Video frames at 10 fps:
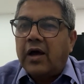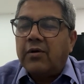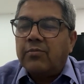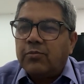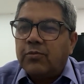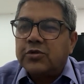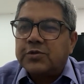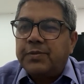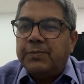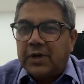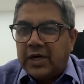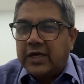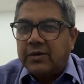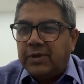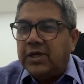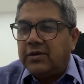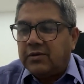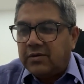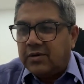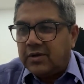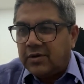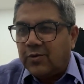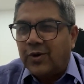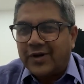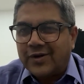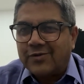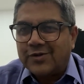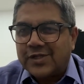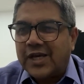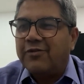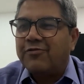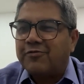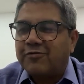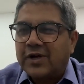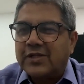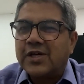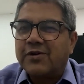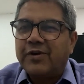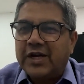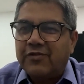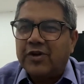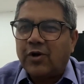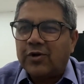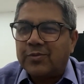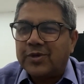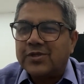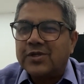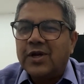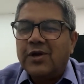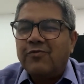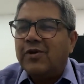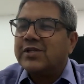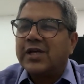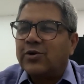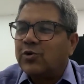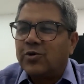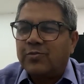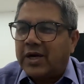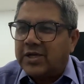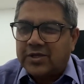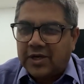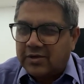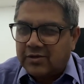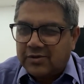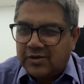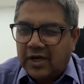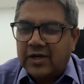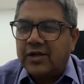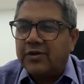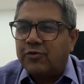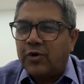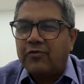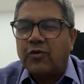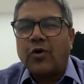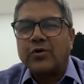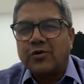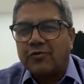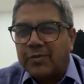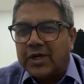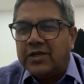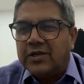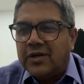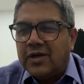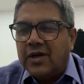Most people like me, who are safe, conservative economists, will say don't buy shares. And if you have lots of money